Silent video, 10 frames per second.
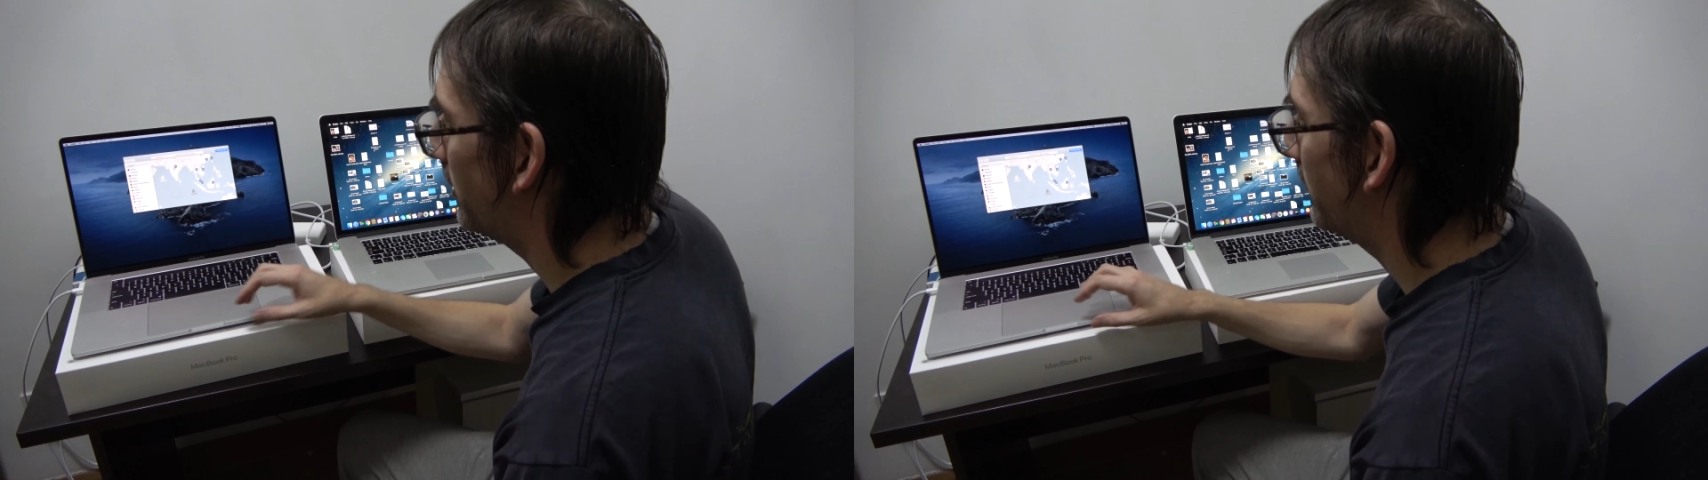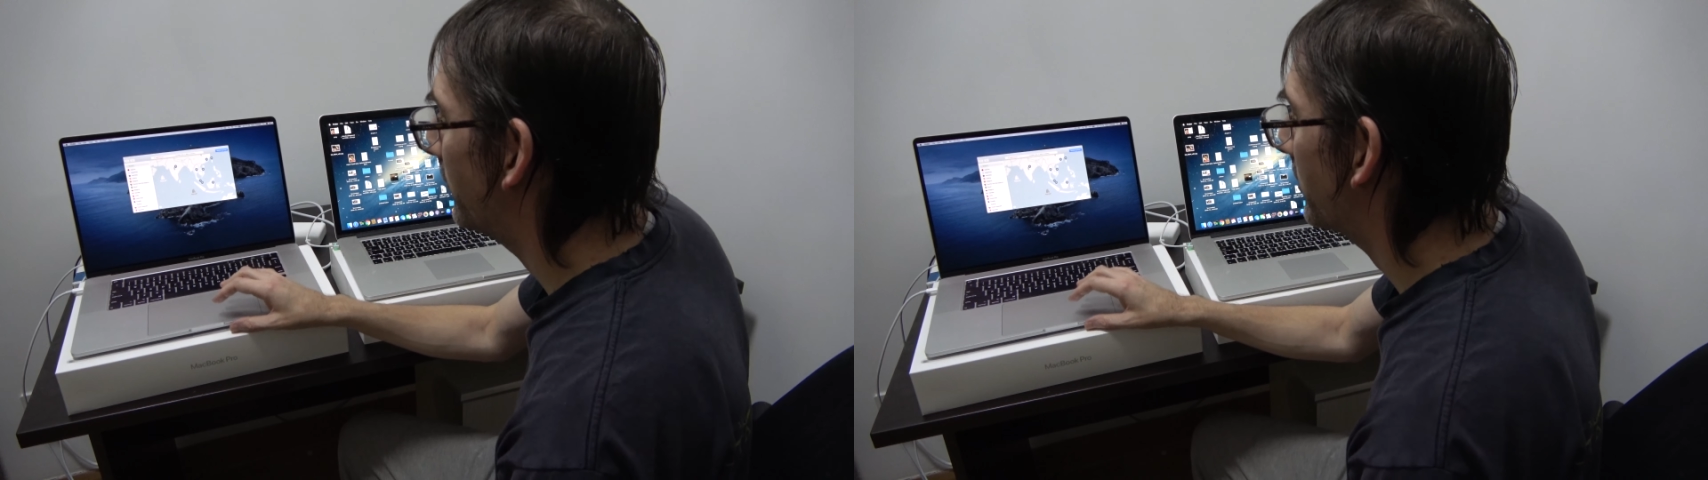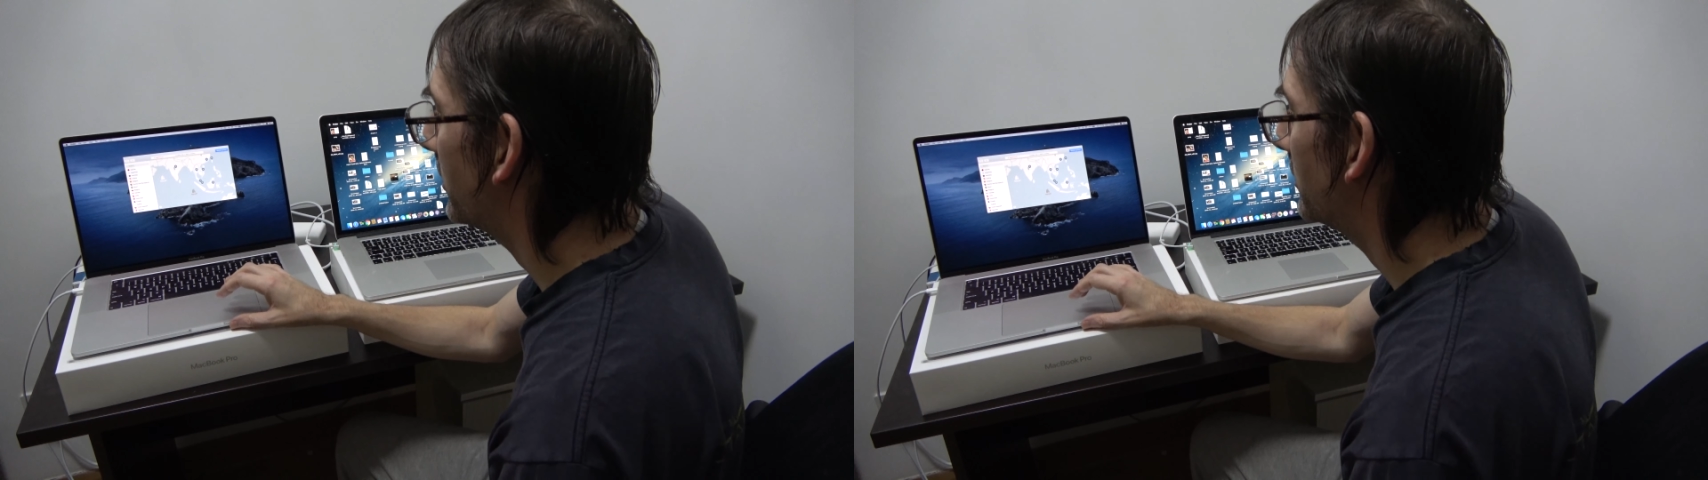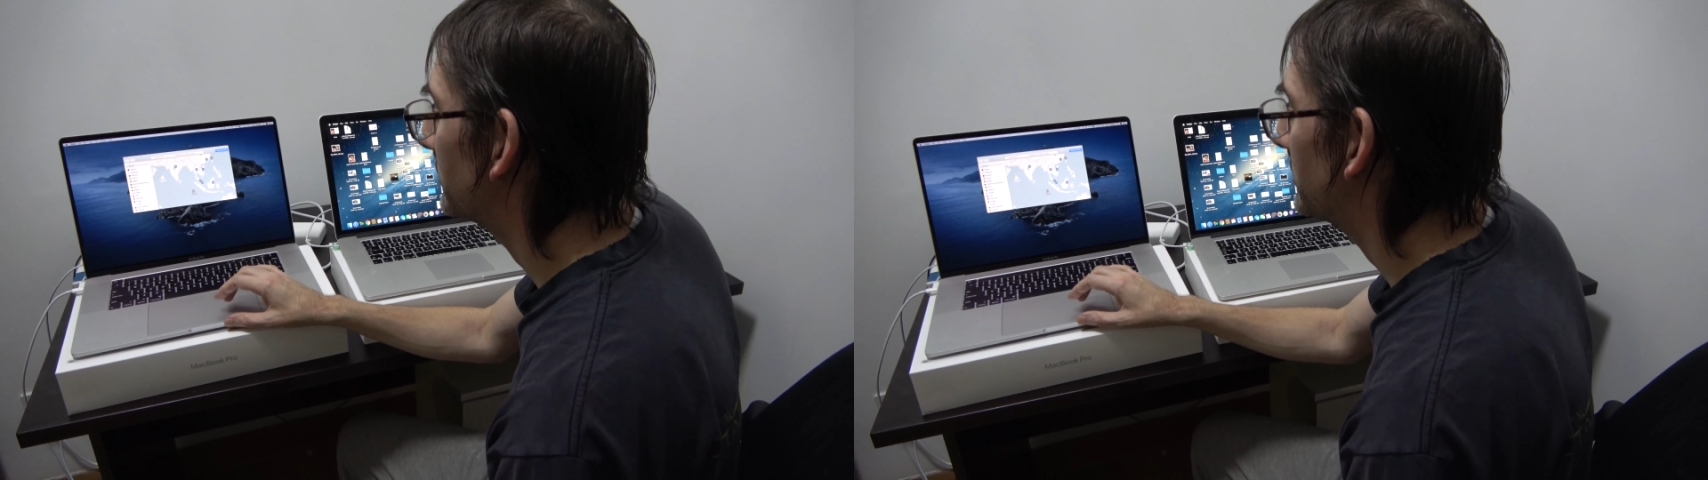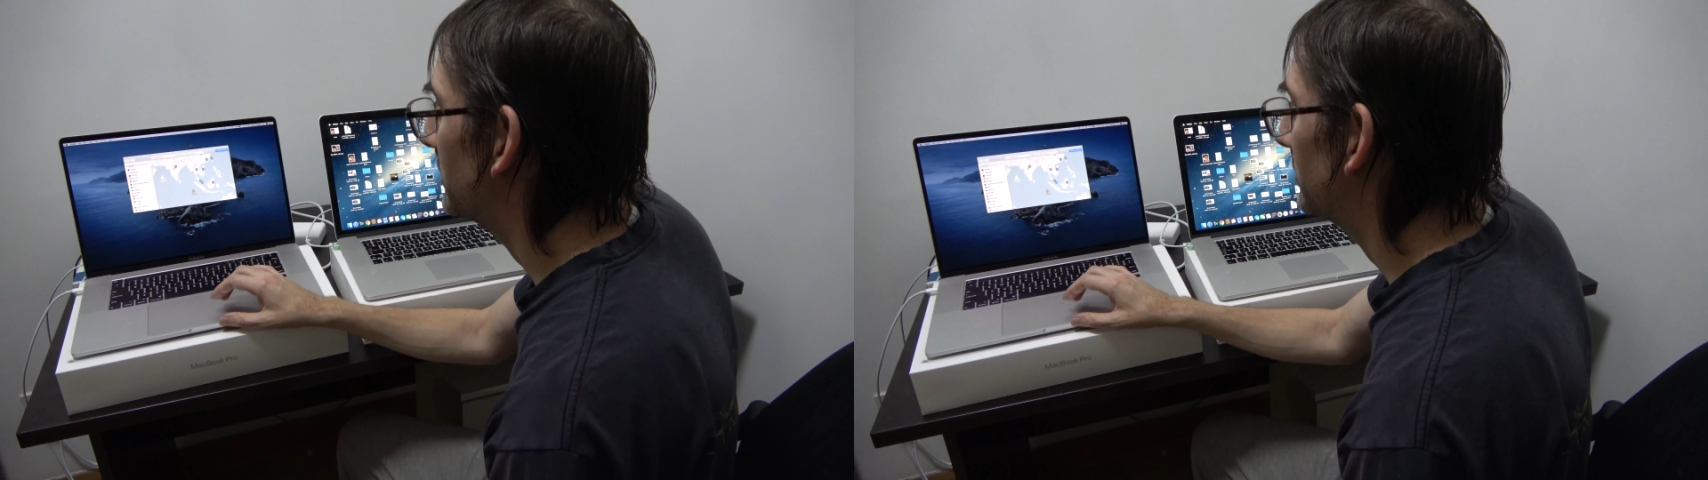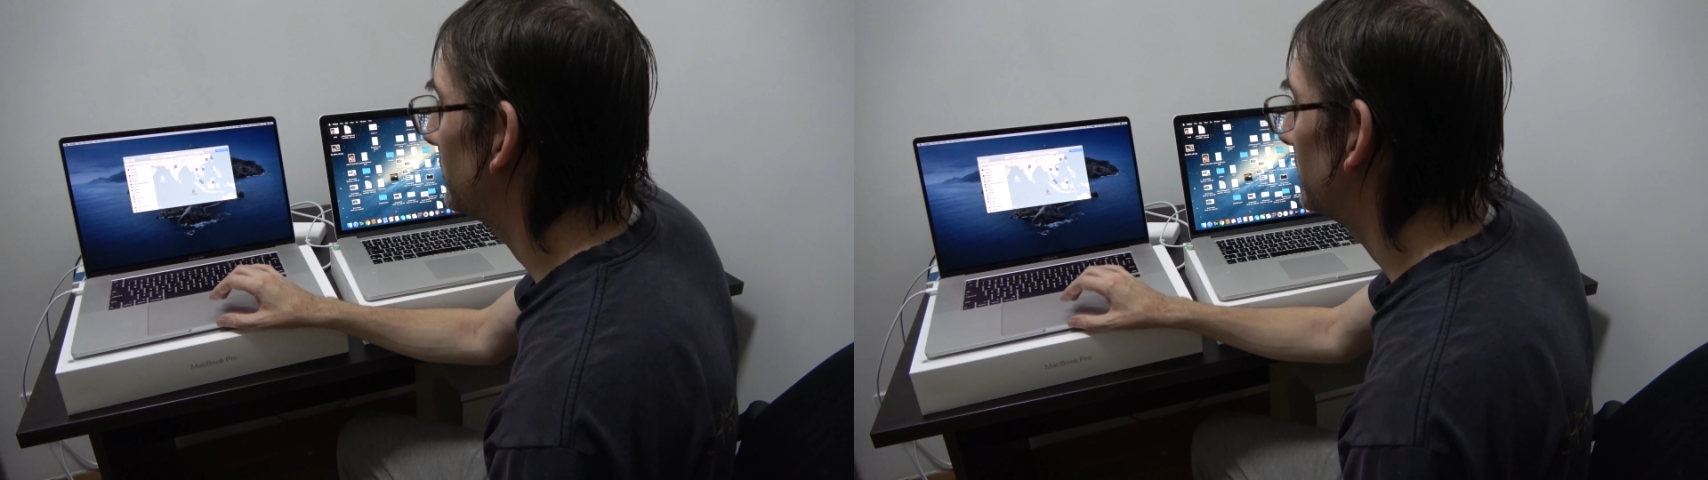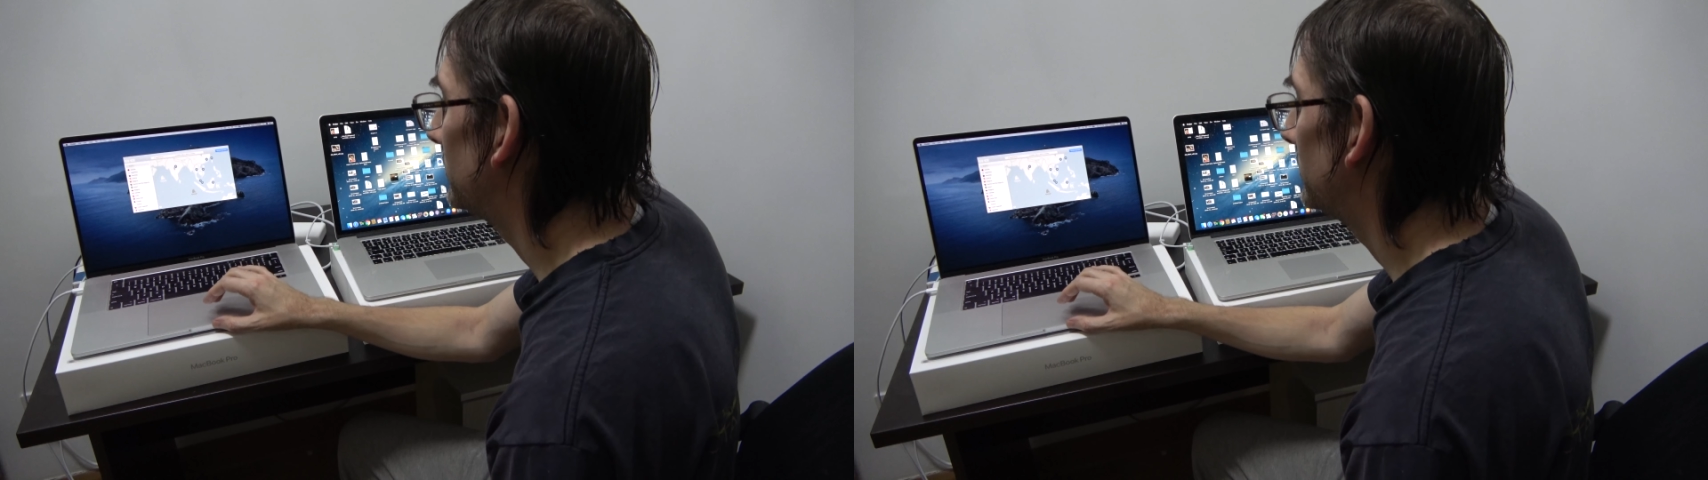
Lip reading: and everything else, it has